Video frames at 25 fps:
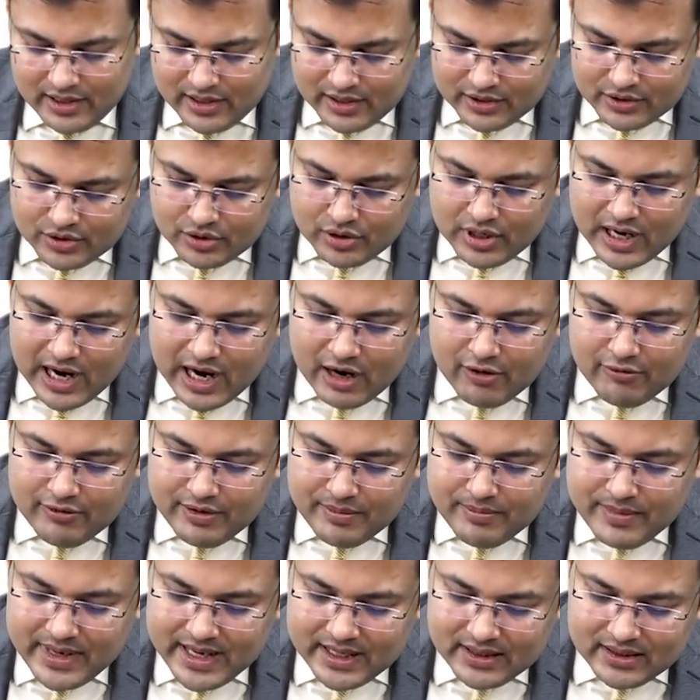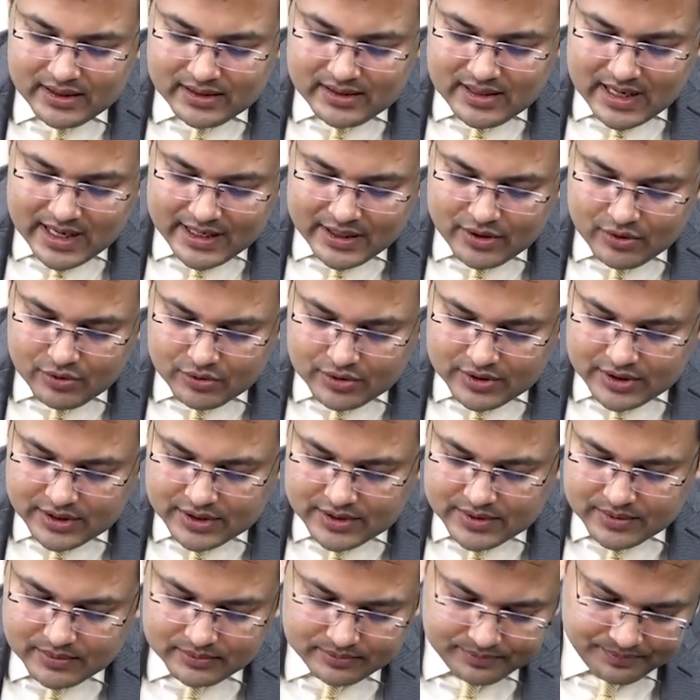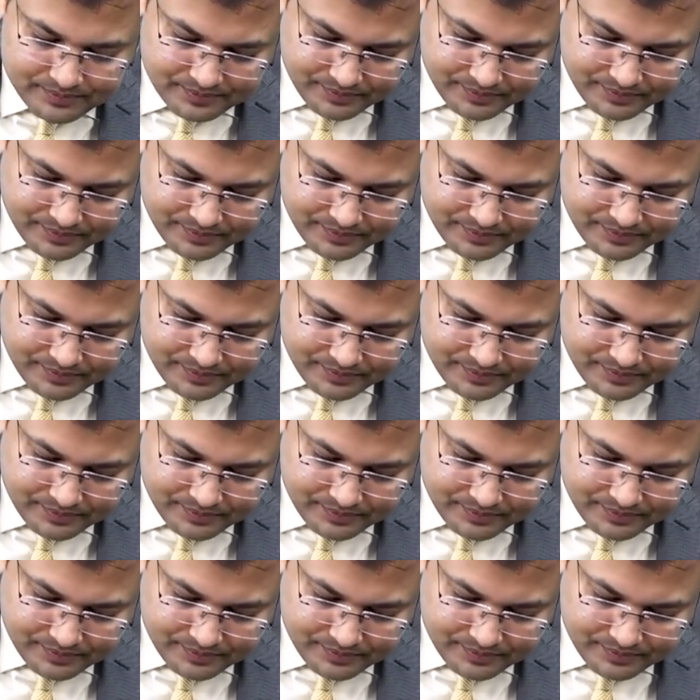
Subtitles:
So how we make the diagnosis?